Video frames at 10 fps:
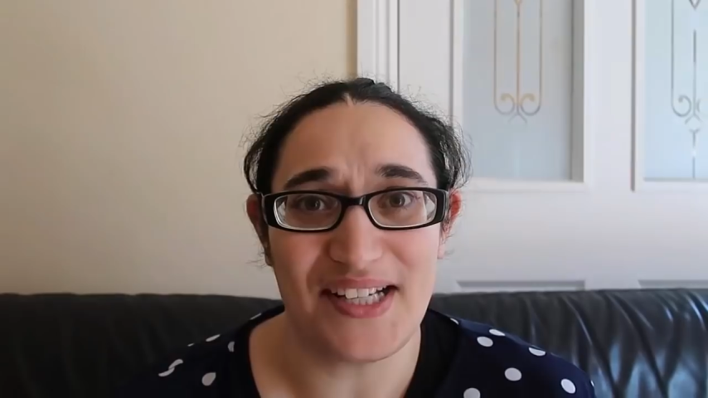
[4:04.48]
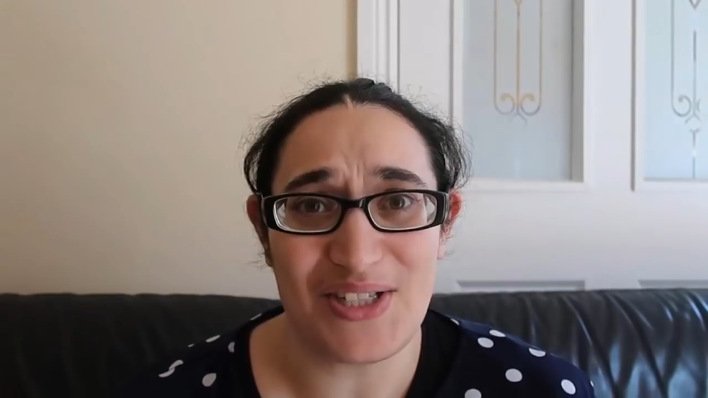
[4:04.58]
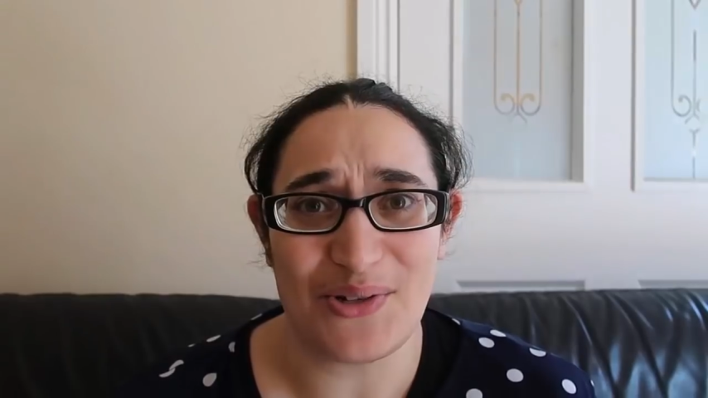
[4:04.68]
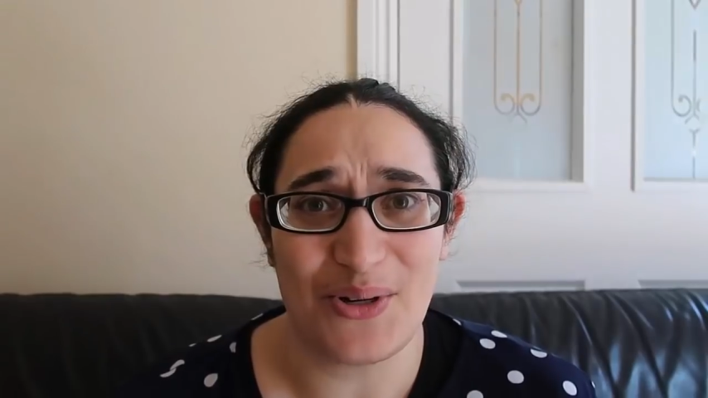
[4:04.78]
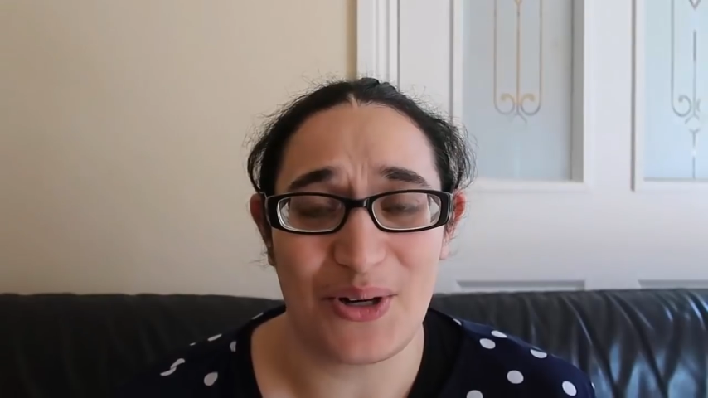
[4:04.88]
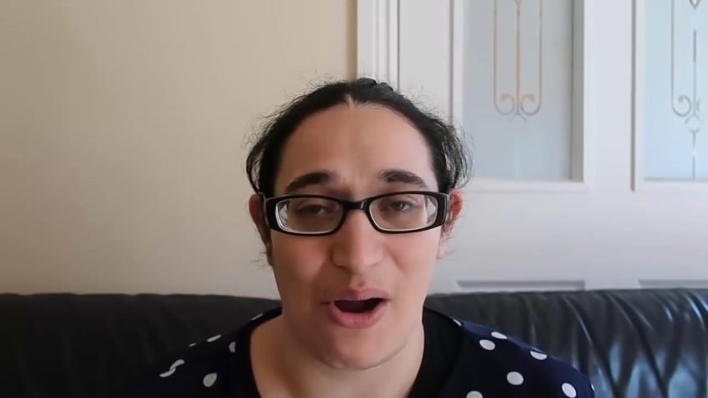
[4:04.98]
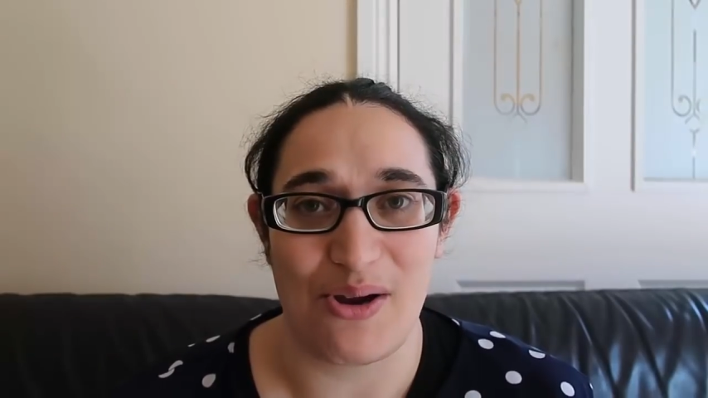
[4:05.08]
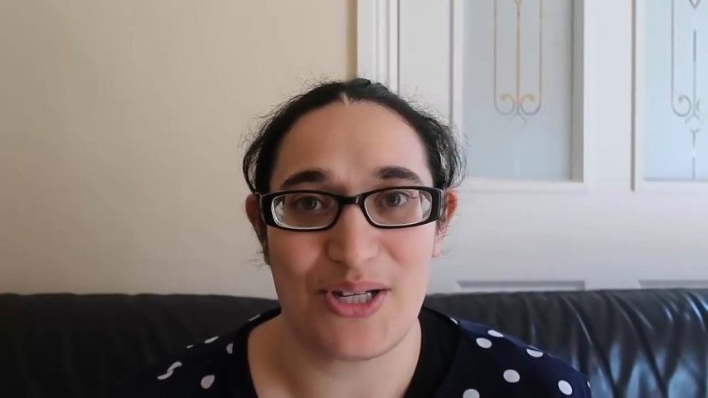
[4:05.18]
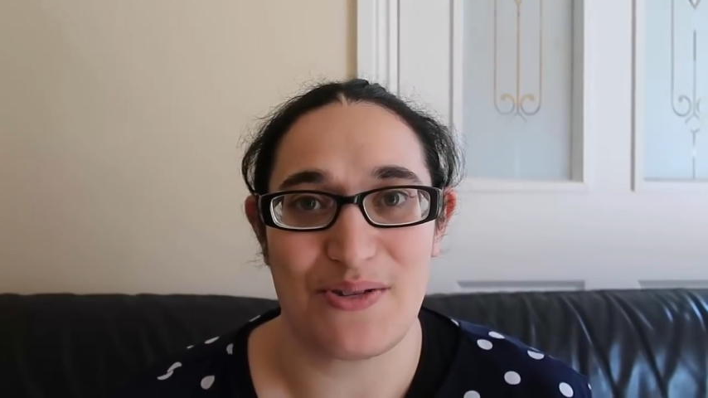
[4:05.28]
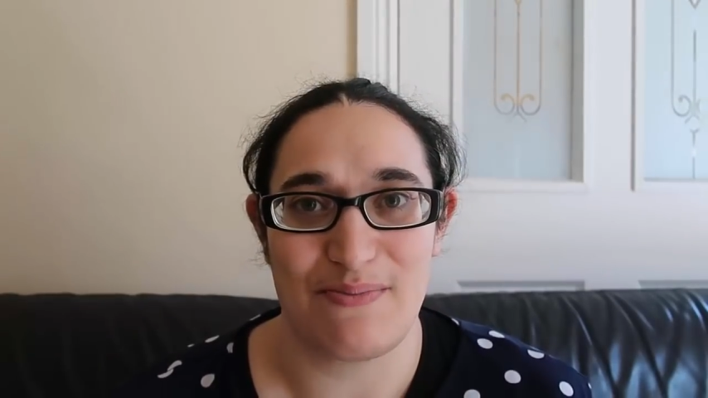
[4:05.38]
is your
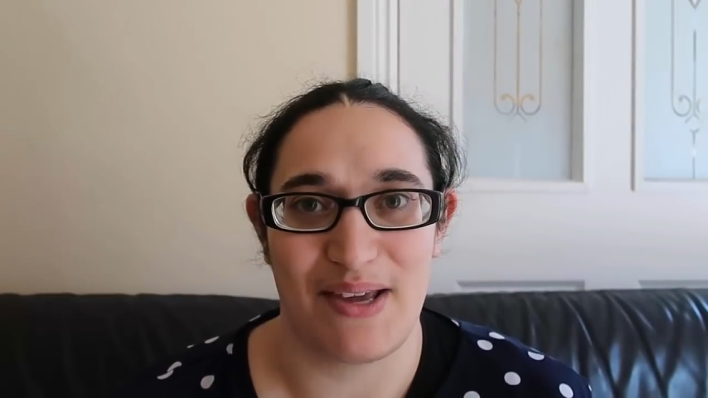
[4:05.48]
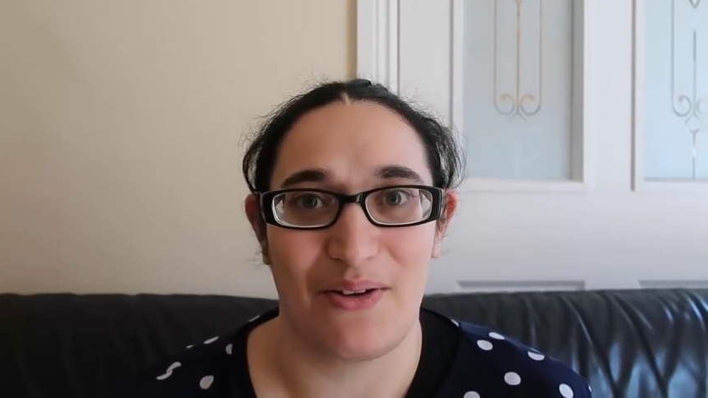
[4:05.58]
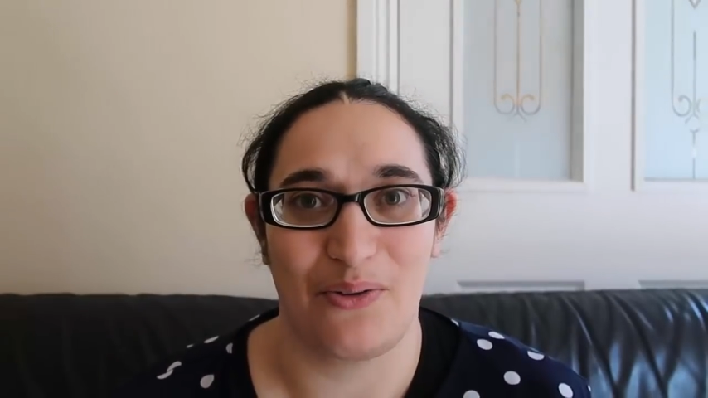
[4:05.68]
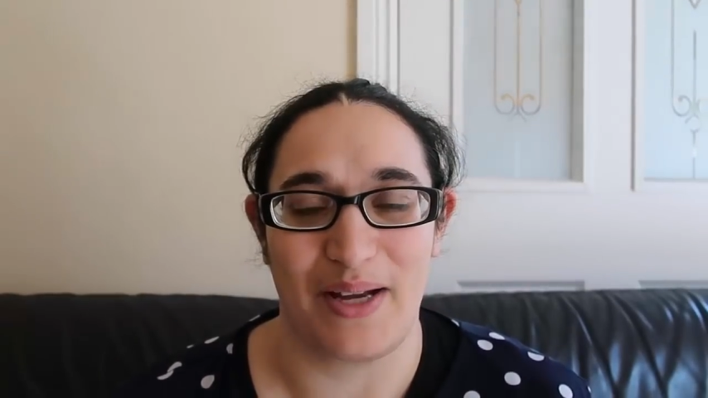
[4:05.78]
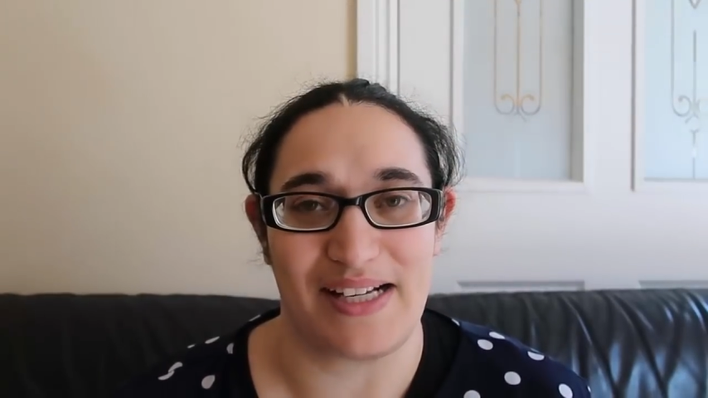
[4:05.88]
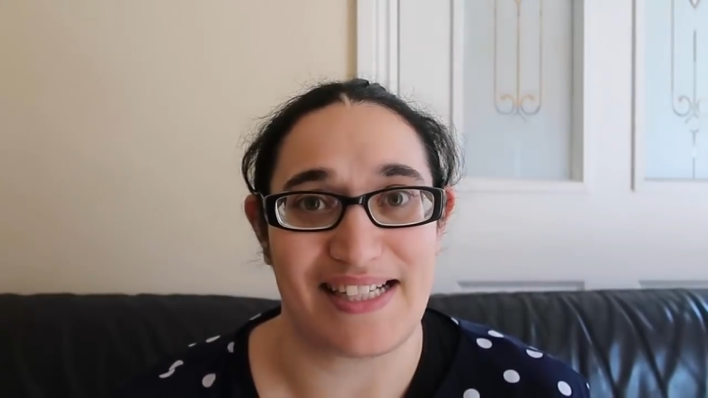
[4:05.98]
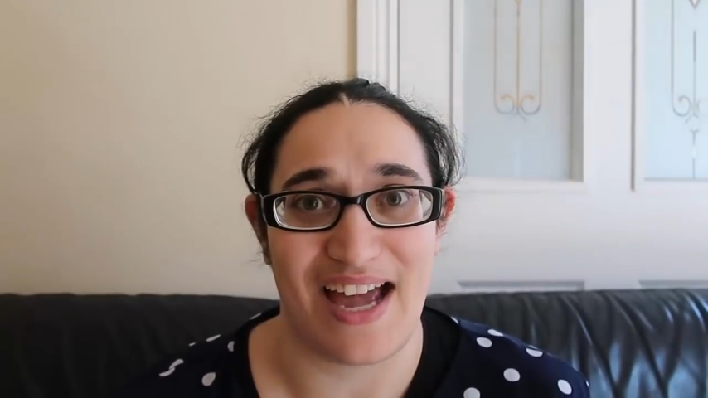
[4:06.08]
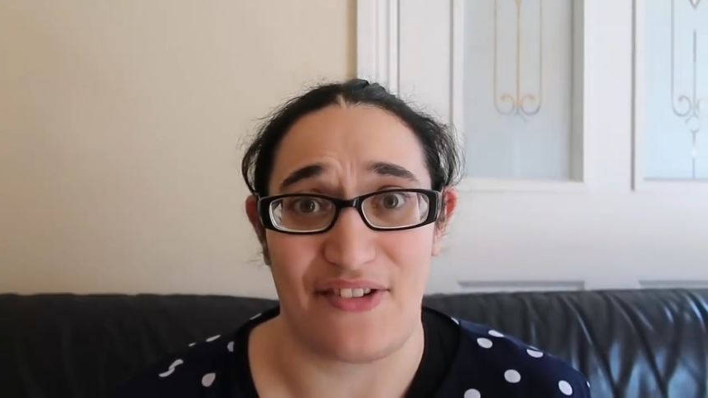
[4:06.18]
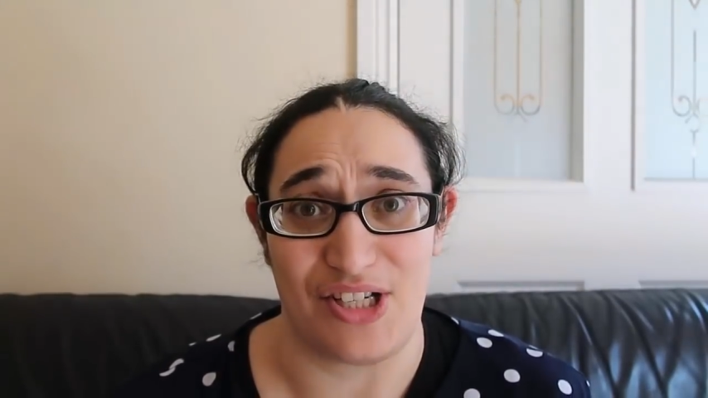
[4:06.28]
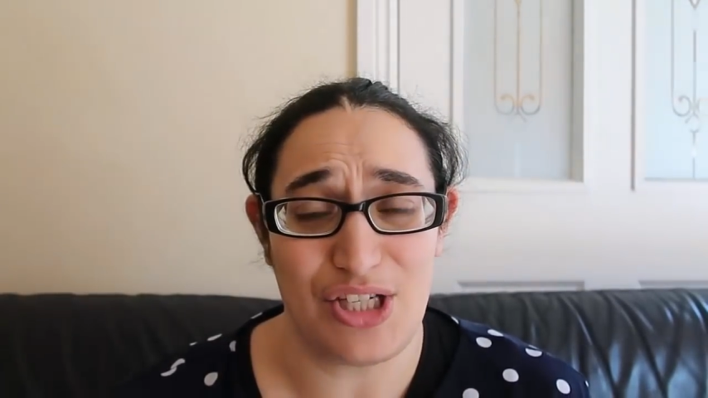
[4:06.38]
go-to meal when it's
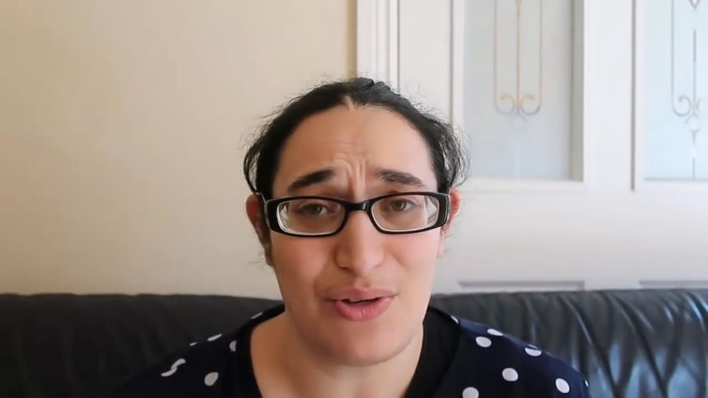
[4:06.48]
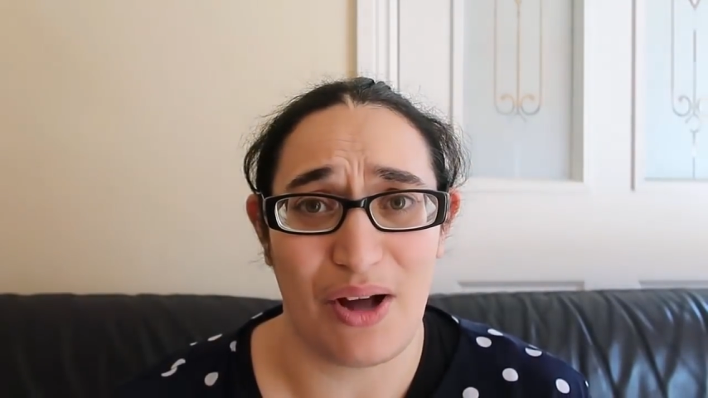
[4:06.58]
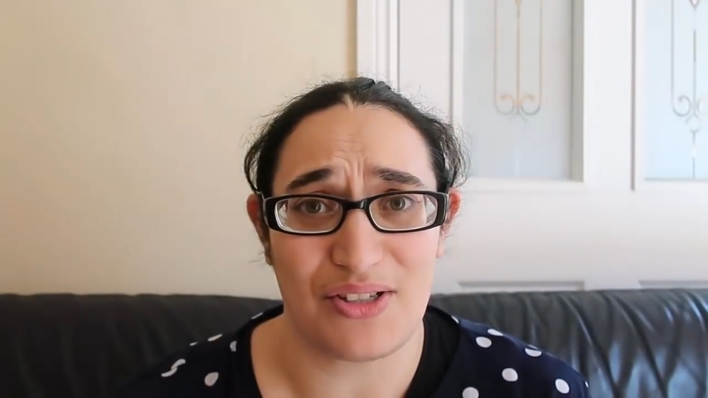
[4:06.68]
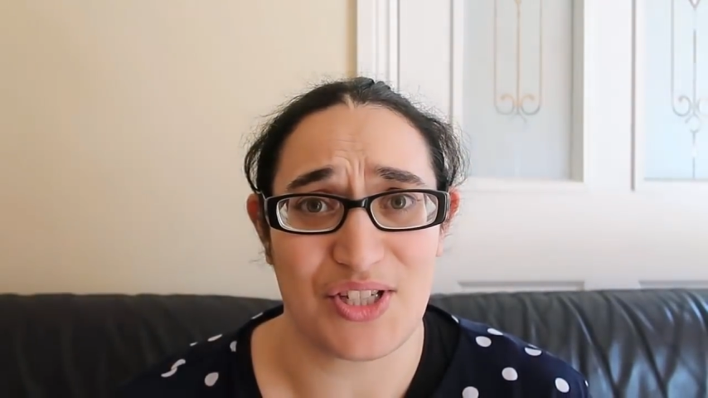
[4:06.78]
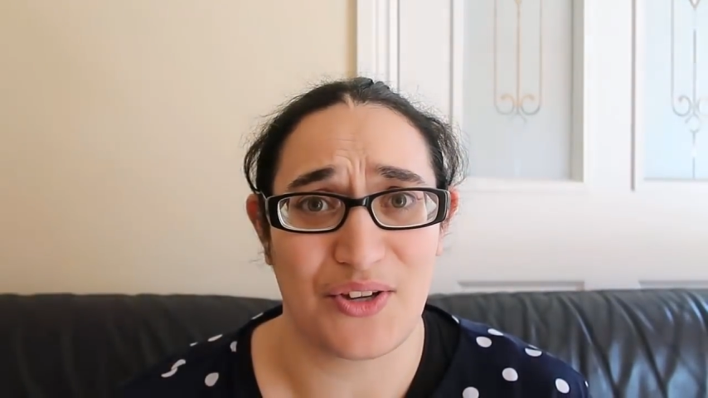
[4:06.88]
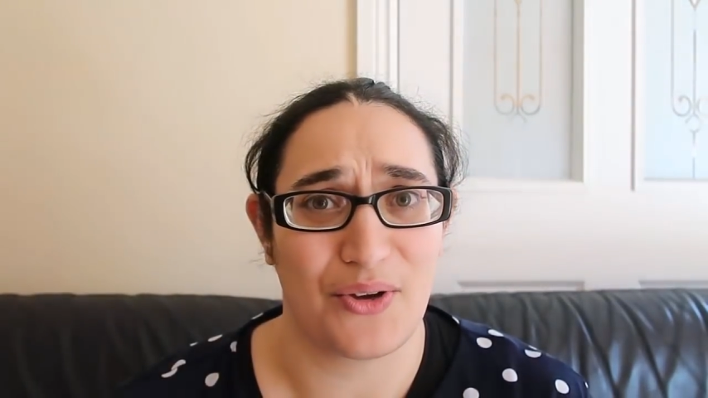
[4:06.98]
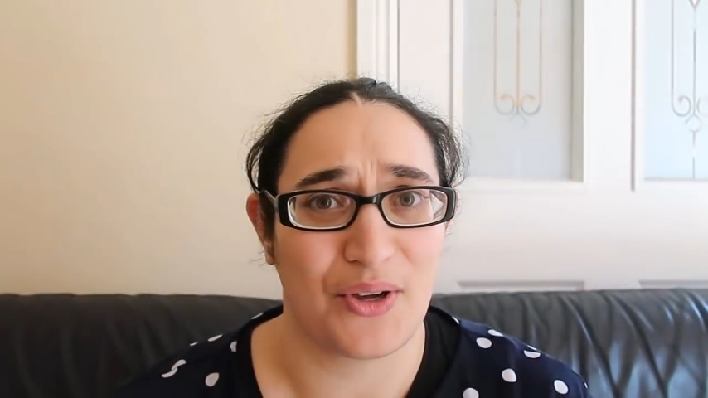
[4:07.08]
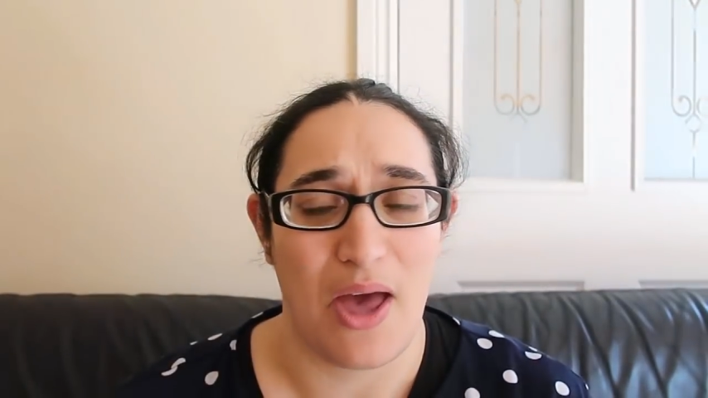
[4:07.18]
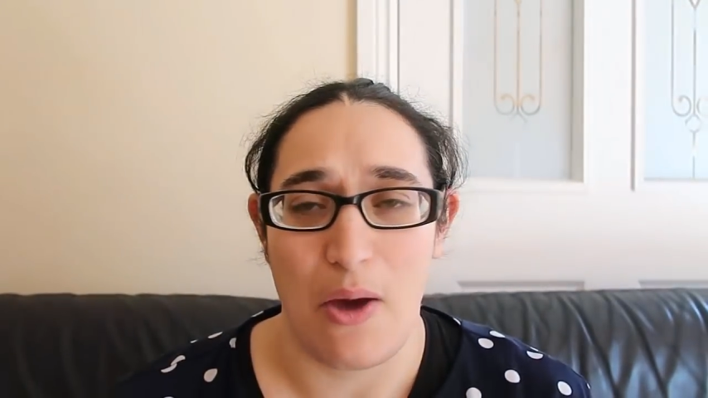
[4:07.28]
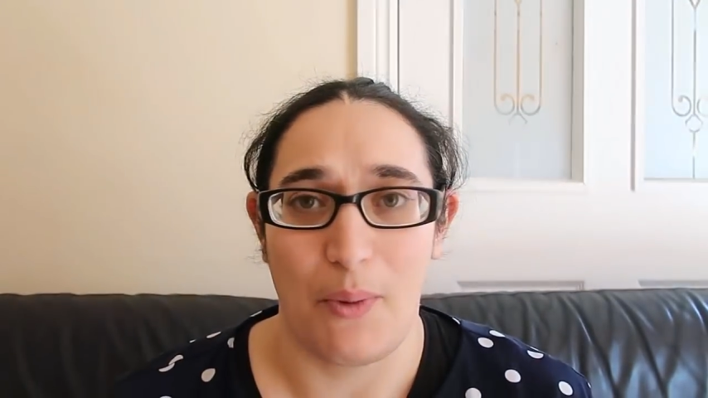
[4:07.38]
either too hot to cook,